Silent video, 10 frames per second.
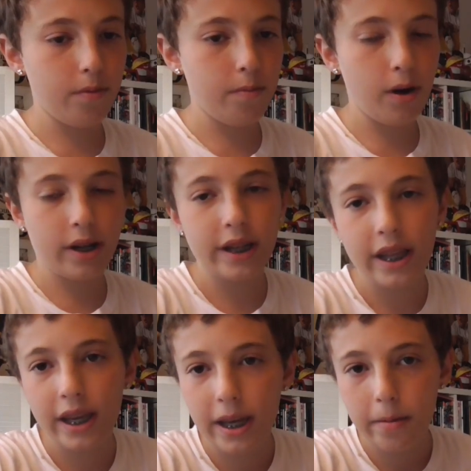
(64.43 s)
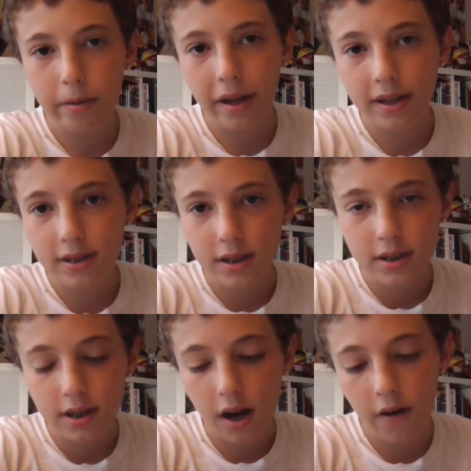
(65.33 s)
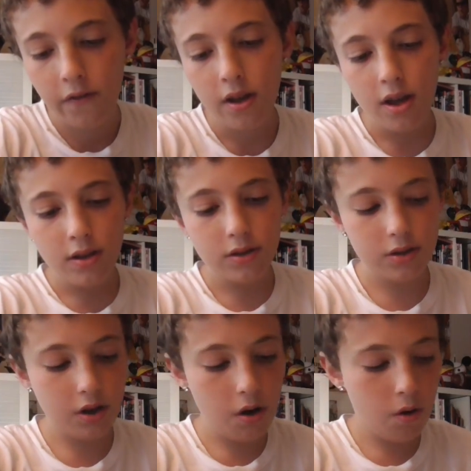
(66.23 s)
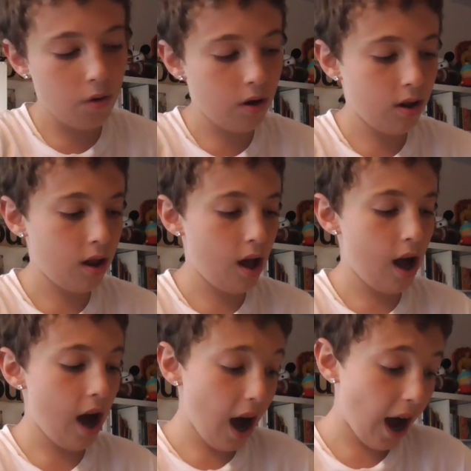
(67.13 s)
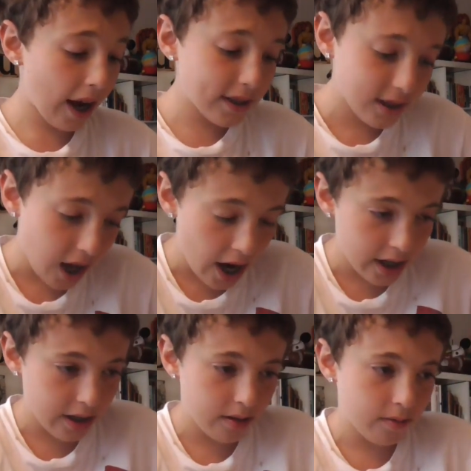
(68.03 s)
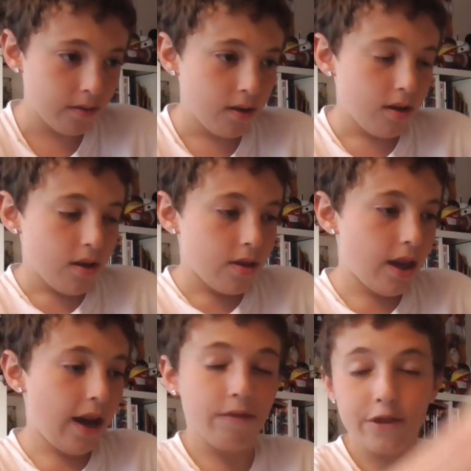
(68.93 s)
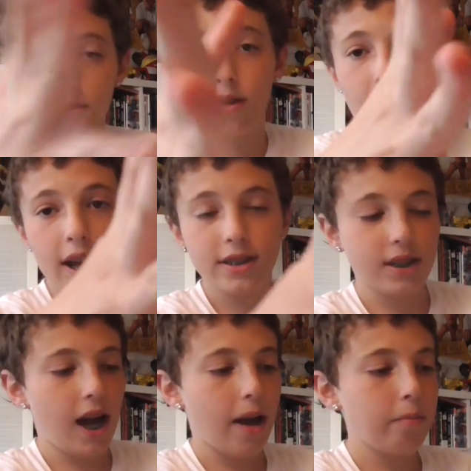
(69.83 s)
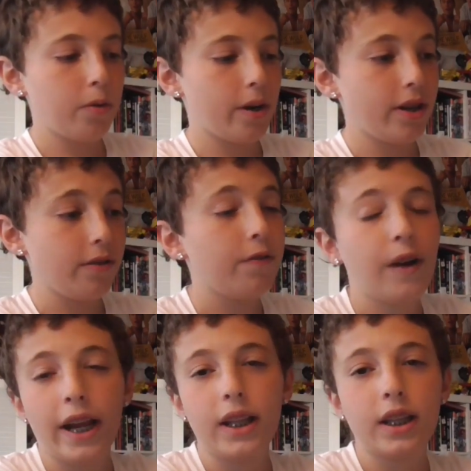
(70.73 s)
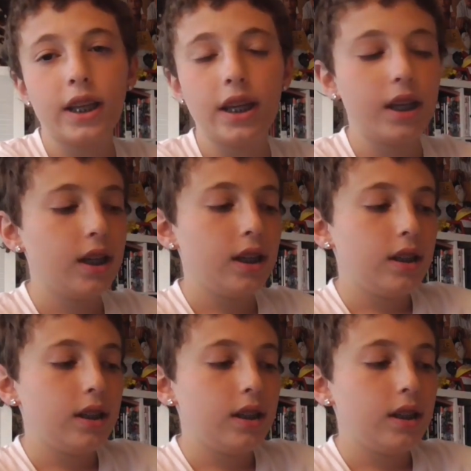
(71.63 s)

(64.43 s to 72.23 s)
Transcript: marketing campaigns and stuff. So I decided that for you guys, I'm going to finally